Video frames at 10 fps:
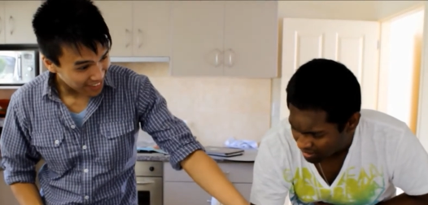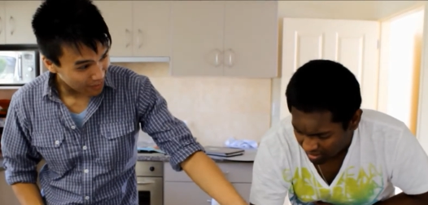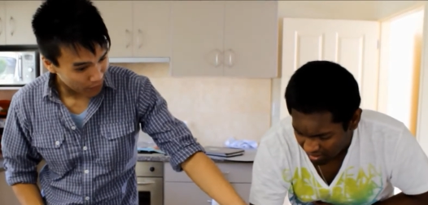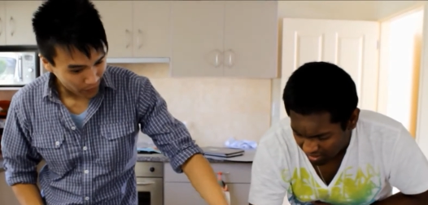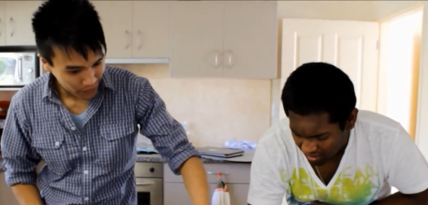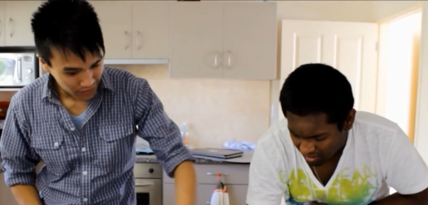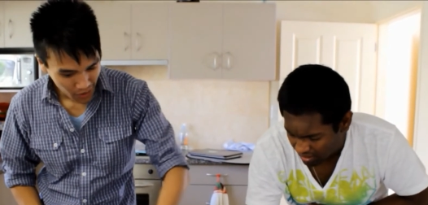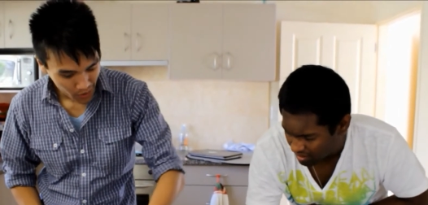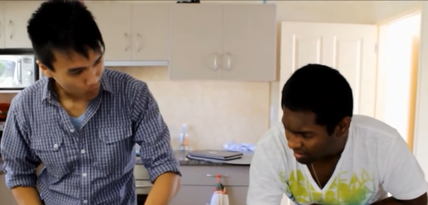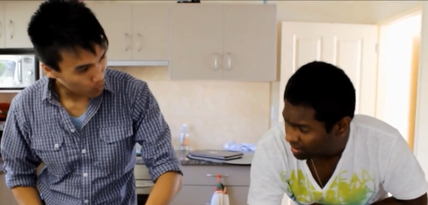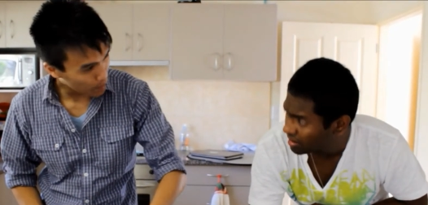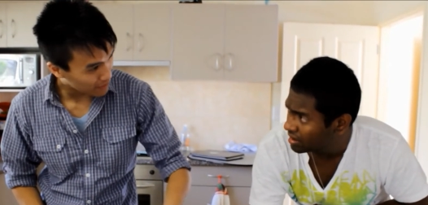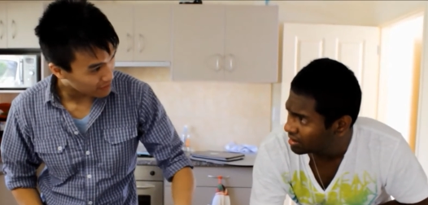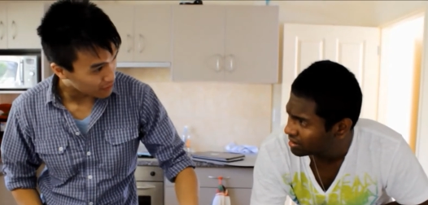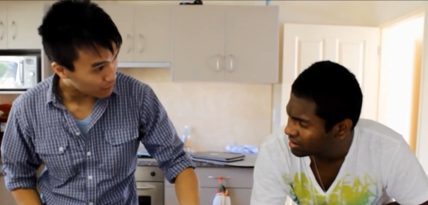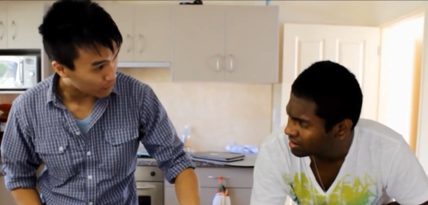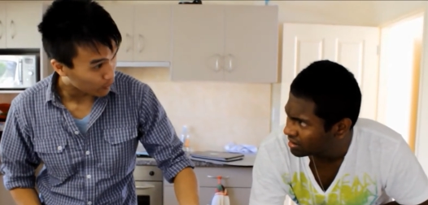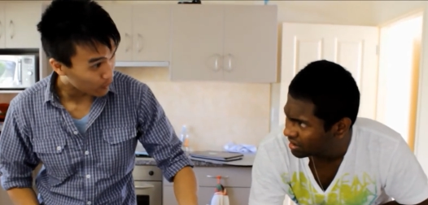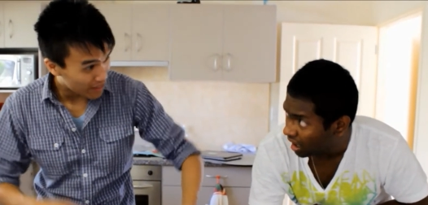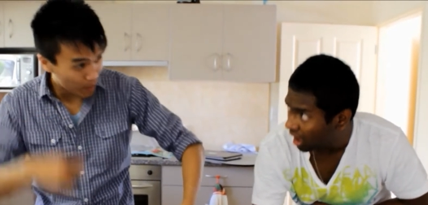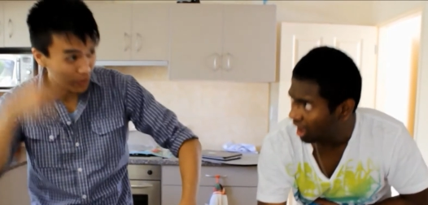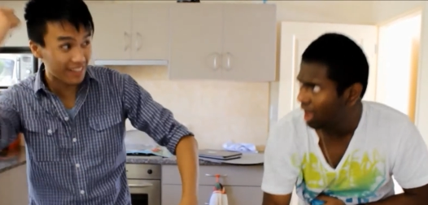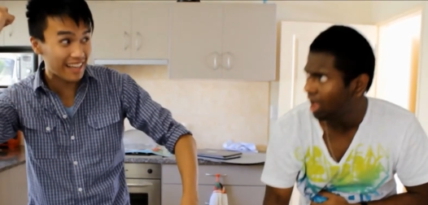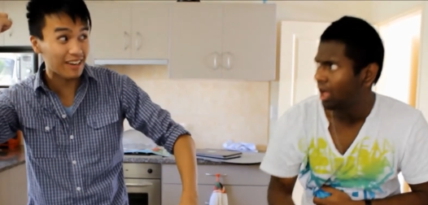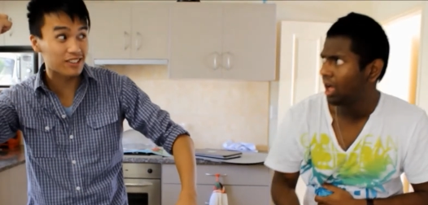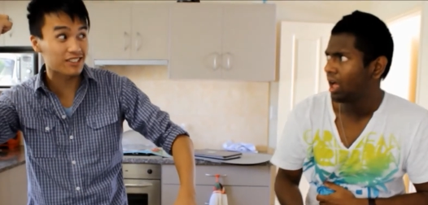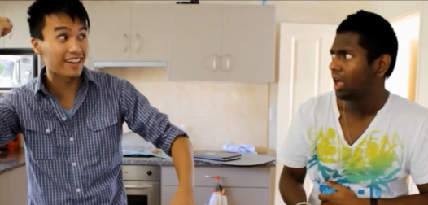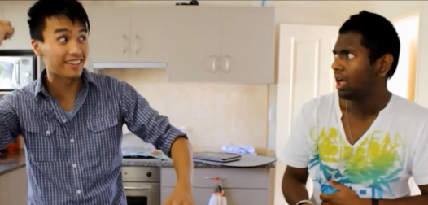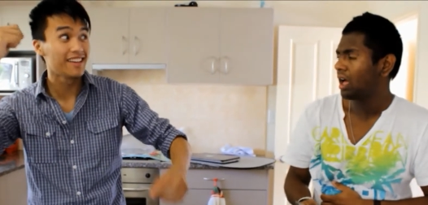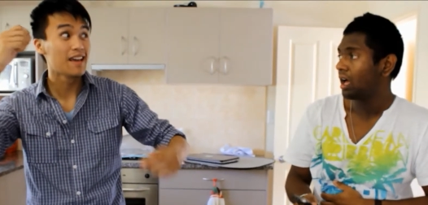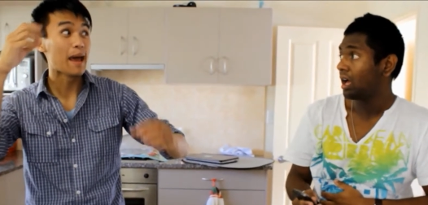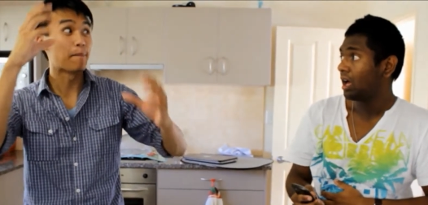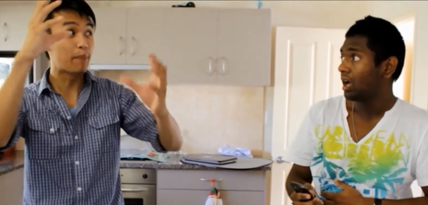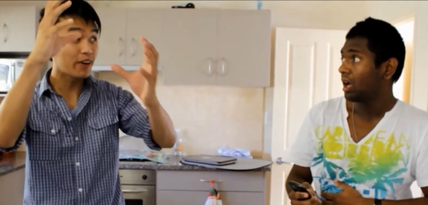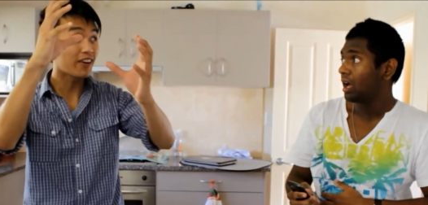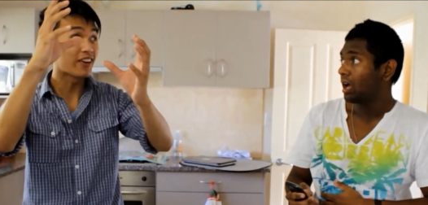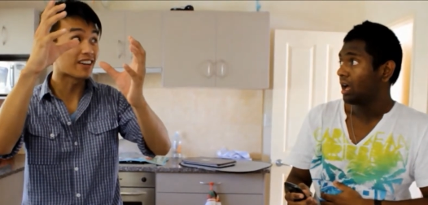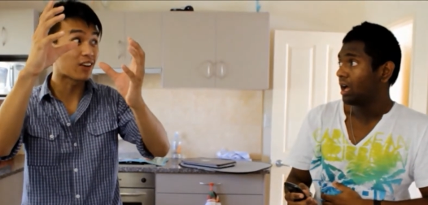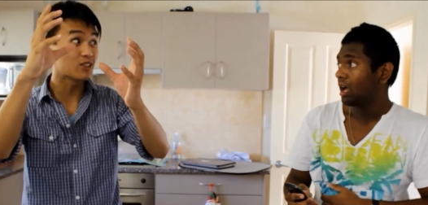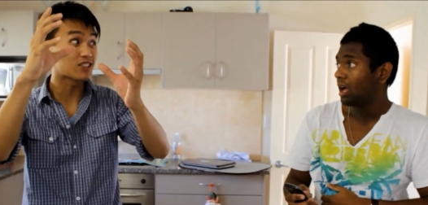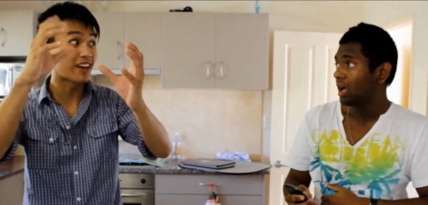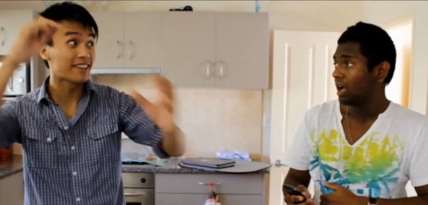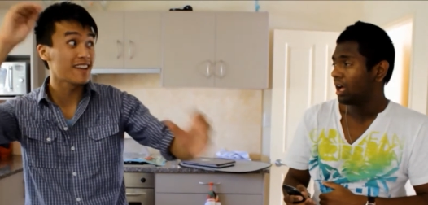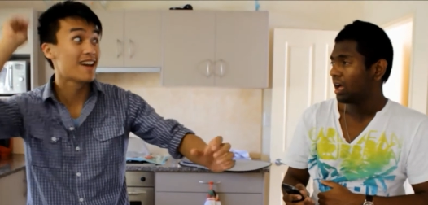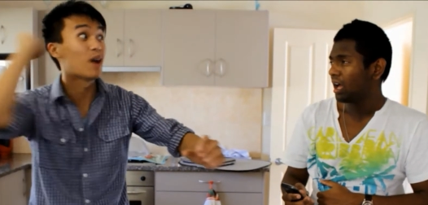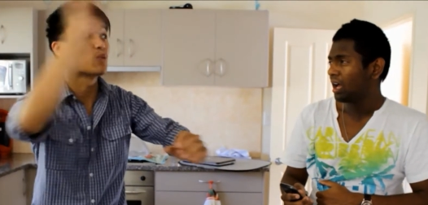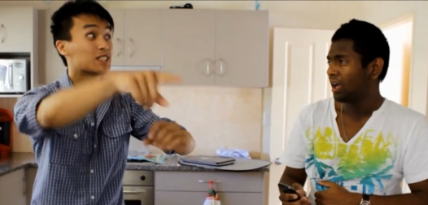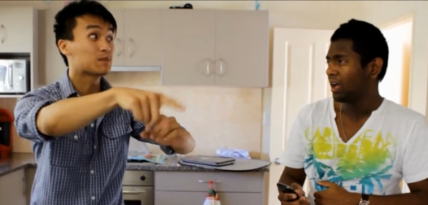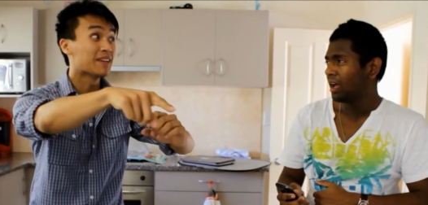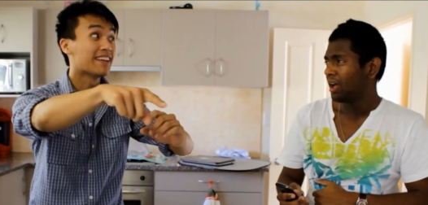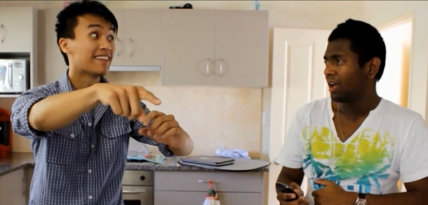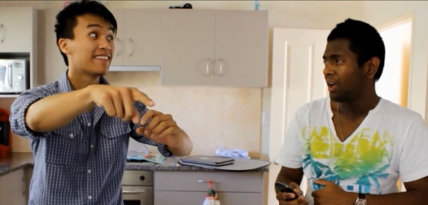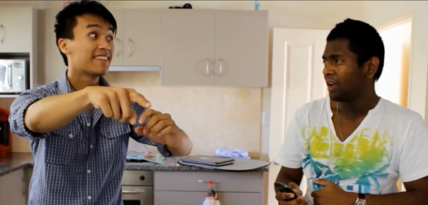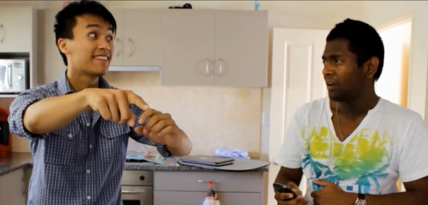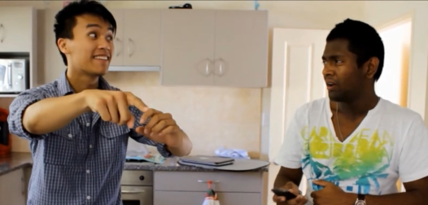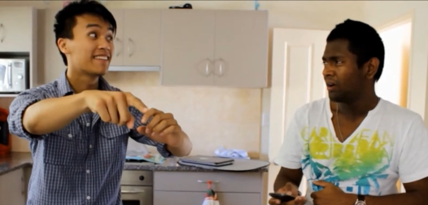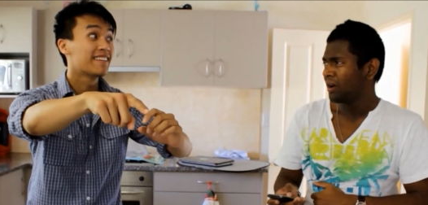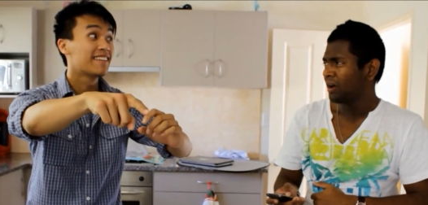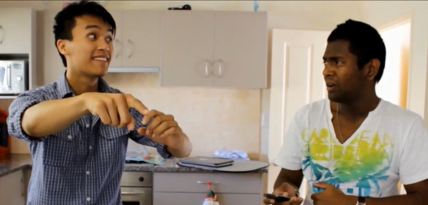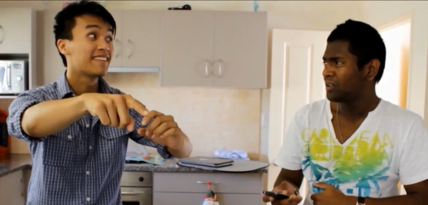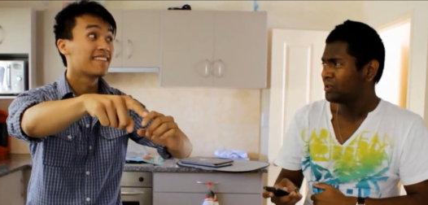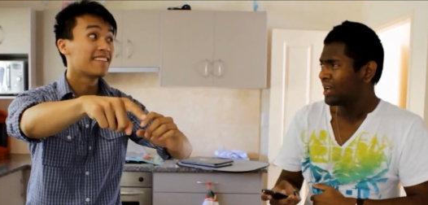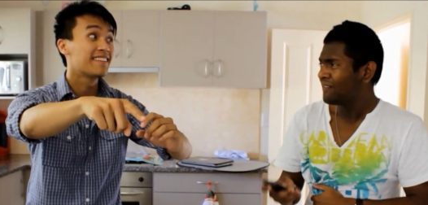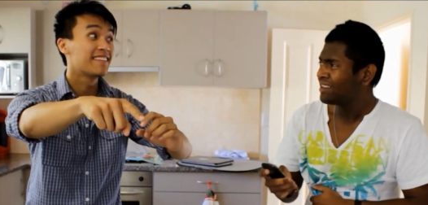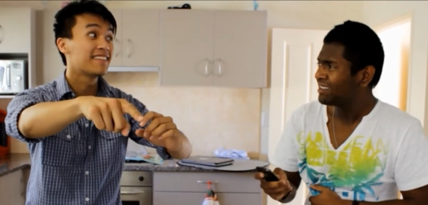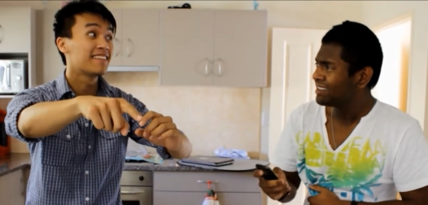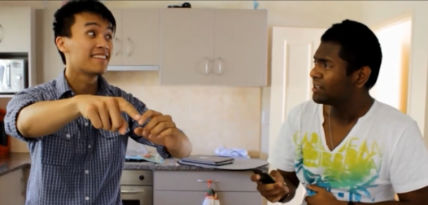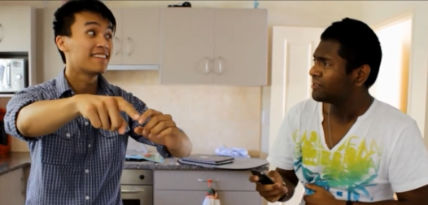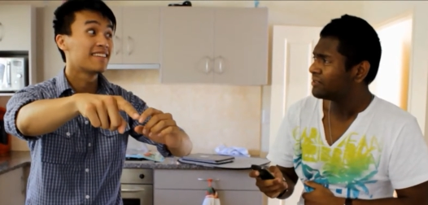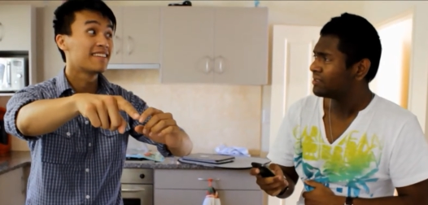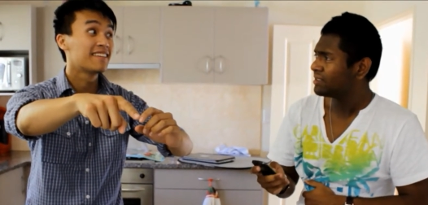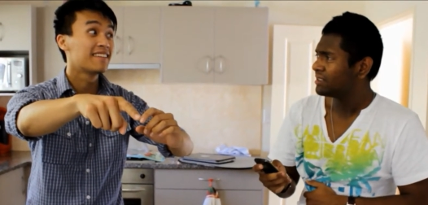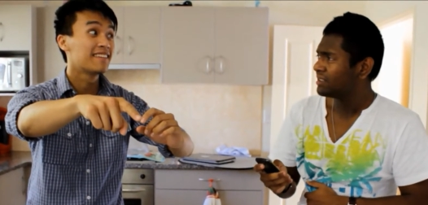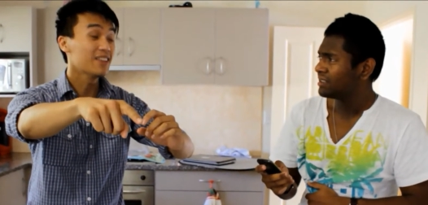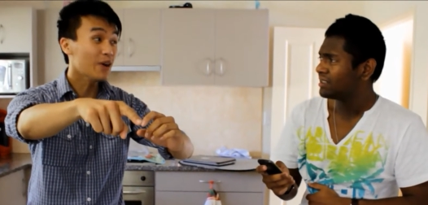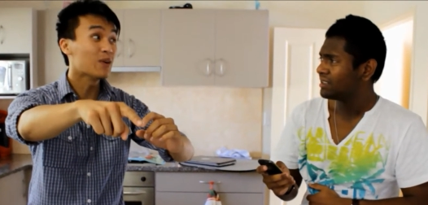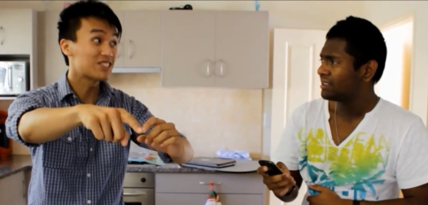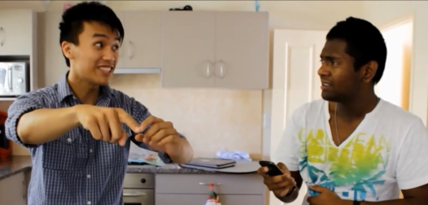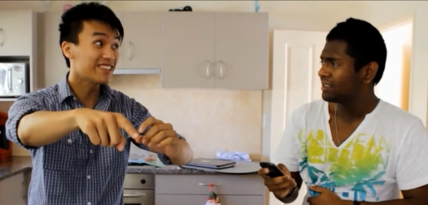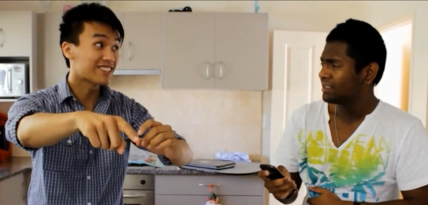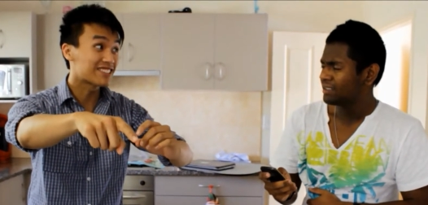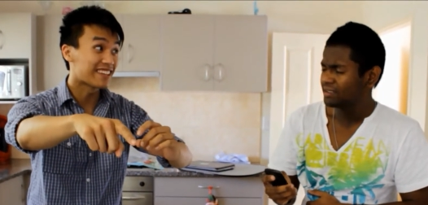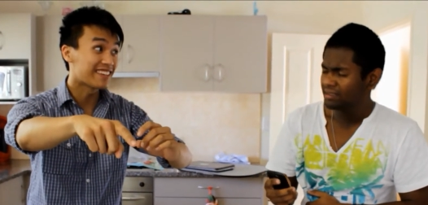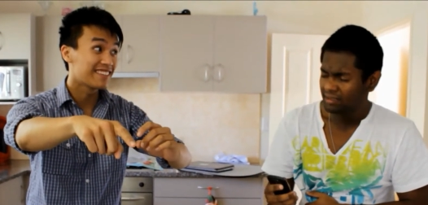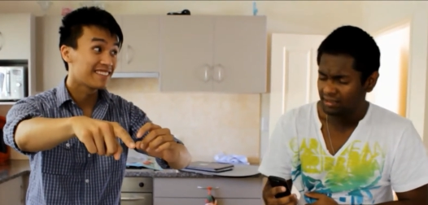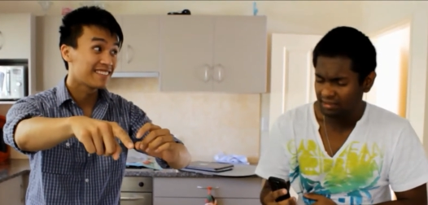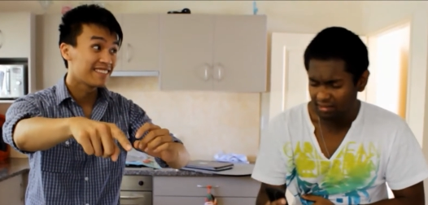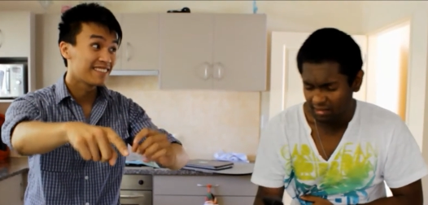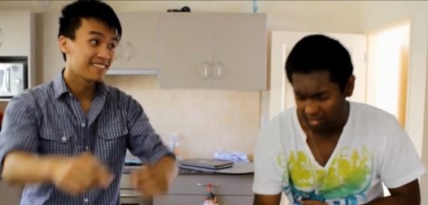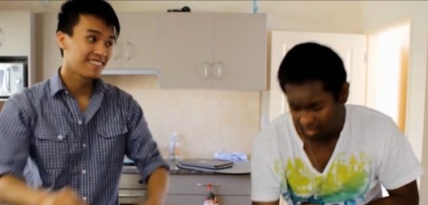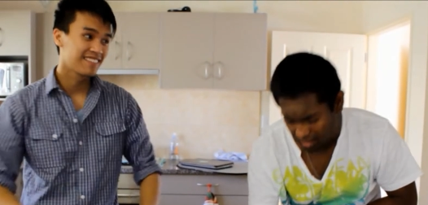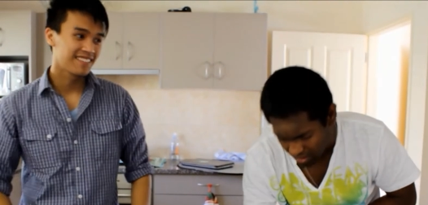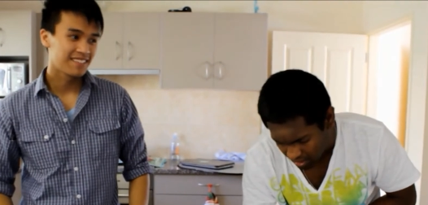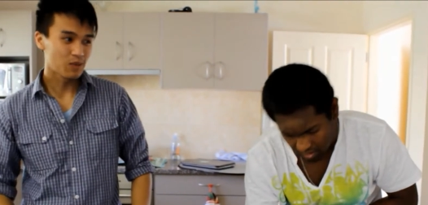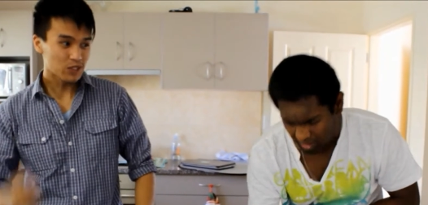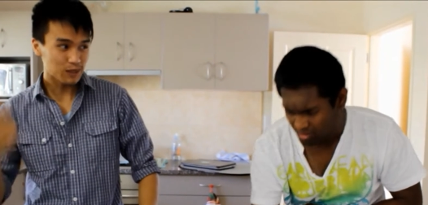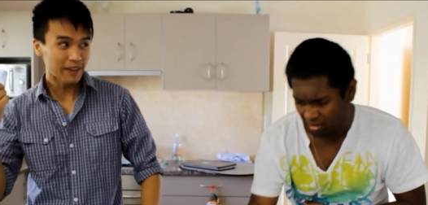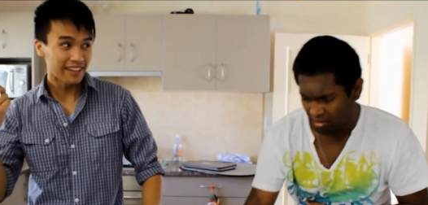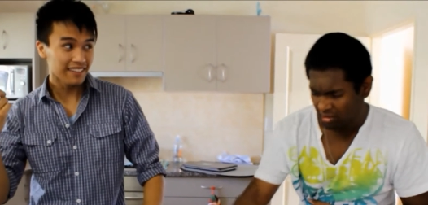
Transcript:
Speaker 1: to get that phone, wrap it in tinfoil, and we can head outside and put it on the clothesline and we'll spin it.
Speaker 2: Are you having a laugh? No,
Speaker 1: seriously.
Speaker 2: We'll
Speaker 1: spin